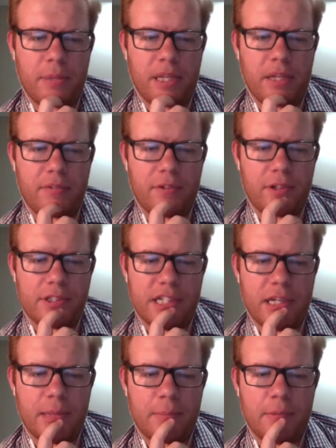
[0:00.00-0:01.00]
the first
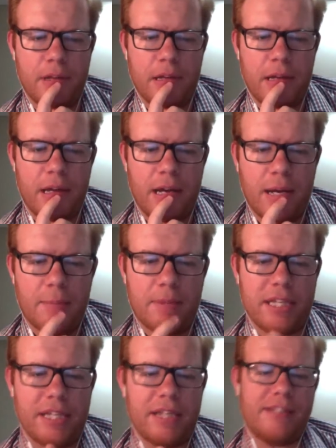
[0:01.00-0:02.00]
time. I'm
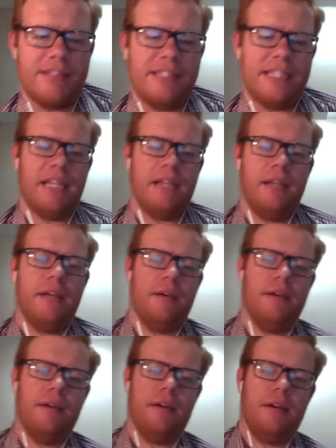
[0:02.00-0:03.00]
thinking it's D.
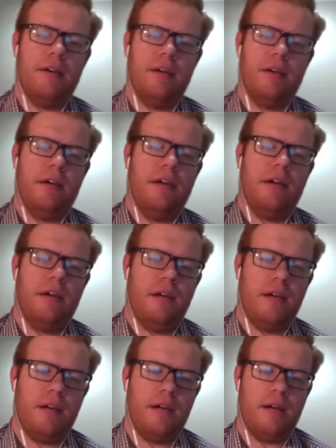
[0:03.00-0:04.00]

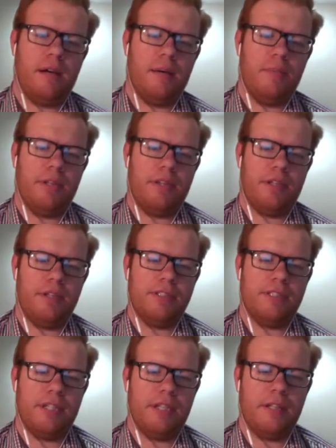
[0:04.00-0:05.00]
That
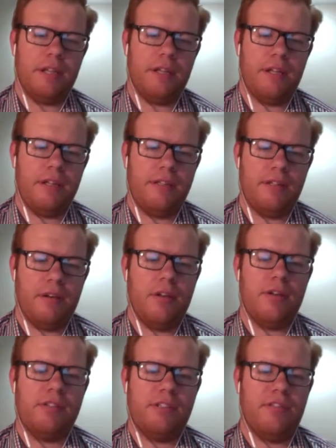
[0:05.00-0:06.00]
there's
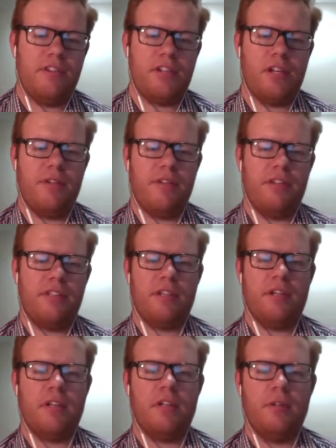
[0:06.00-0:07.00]
sufficient evidence to
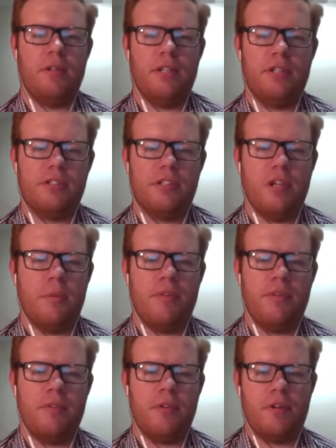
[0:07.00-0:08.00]
conclude that the slope of
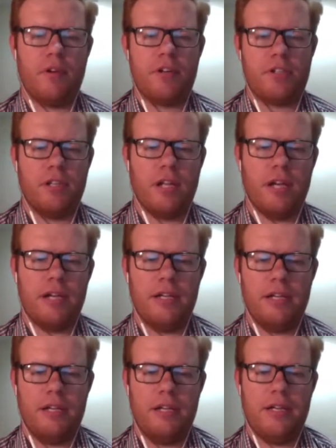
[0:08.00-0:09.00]
the regression line
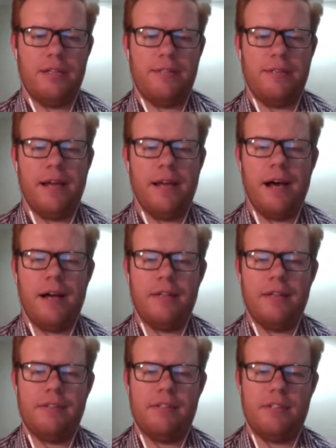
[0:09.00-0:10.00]
is not
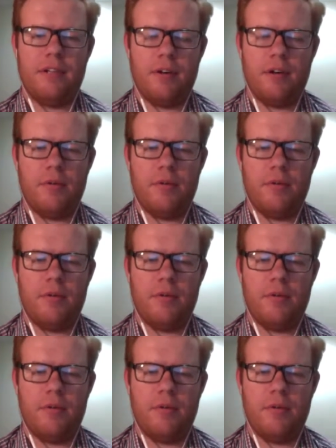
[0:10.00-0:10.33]
zero.